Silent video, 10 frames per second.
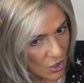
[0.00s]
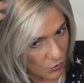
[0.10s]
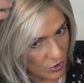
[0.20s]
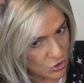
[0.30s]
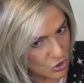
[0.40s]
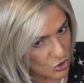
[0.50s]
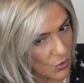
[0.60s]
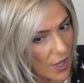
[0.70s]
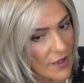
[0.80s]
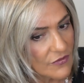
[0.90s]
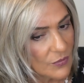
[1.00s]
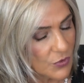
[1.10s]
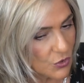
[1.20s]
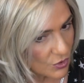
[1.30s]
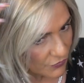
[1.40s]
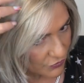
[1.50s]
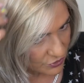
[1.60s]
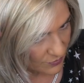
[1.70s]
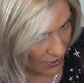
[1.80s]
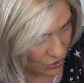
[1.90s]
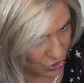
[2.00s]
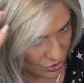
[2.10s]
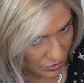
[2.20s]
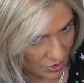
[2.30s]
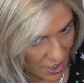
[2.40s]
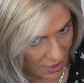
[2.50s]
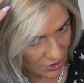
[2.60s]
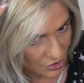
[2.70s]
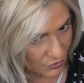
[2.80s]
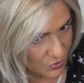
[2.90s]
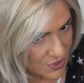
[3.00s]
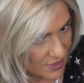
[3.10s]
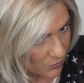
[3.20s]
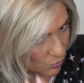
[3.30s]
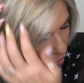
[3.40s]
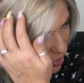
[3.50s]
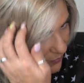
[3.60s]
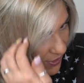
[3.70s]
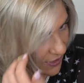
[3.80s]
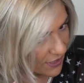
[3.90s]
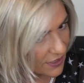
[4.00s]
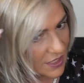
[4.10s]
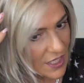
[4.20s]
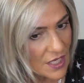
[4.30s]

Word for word: We do have a beautiful dimensional color with some warm in it.